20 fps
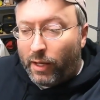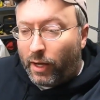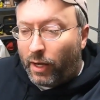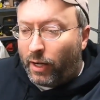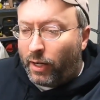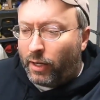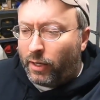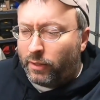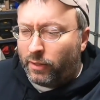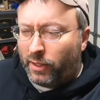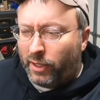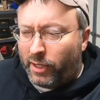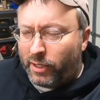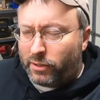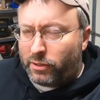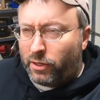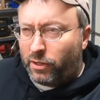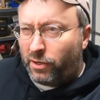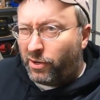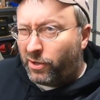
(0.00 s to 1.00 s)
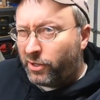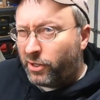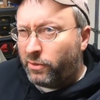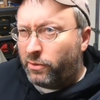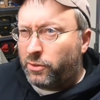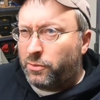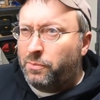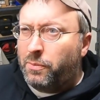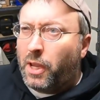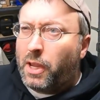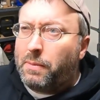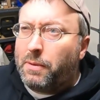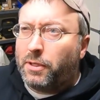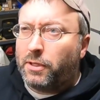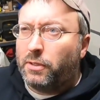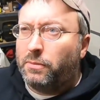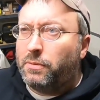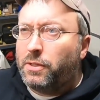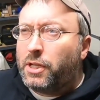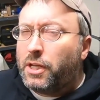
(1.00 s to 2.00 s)
Uh, last I heard, there was maybe
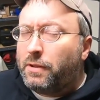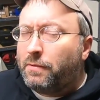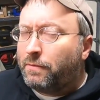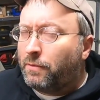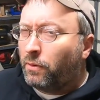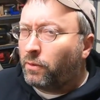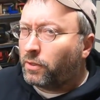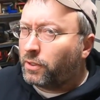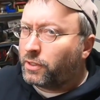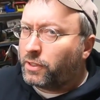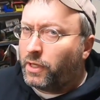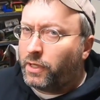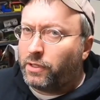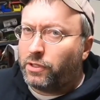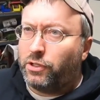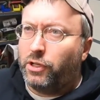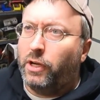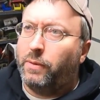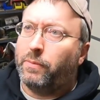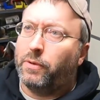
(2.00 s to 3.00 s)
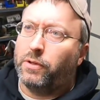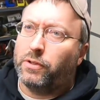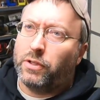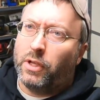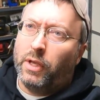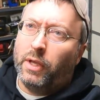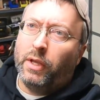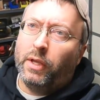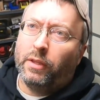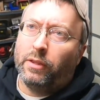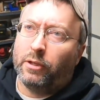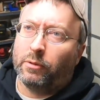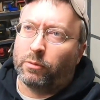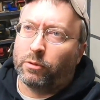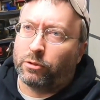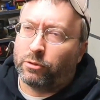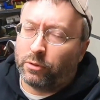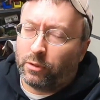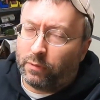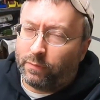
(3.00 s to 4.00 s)
some D4 size chambers that
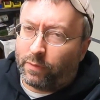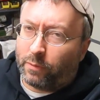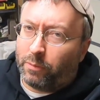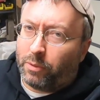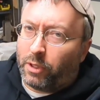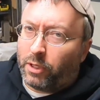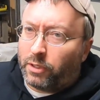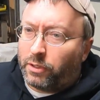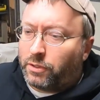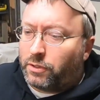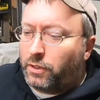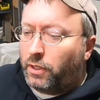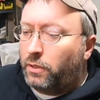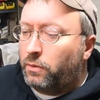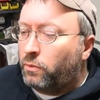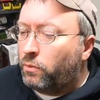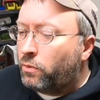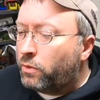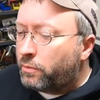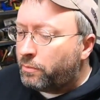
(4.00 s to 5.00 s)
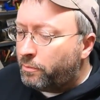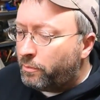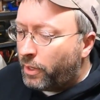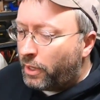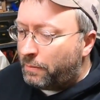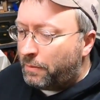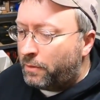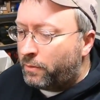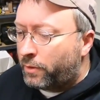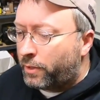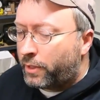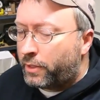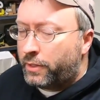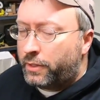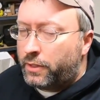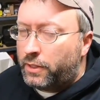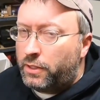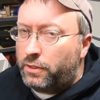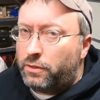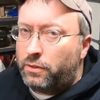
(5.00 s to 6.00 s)
were drilled for plugs that would maybe work in
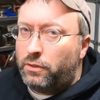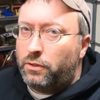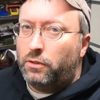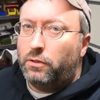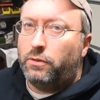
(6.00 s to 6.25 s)
a D2.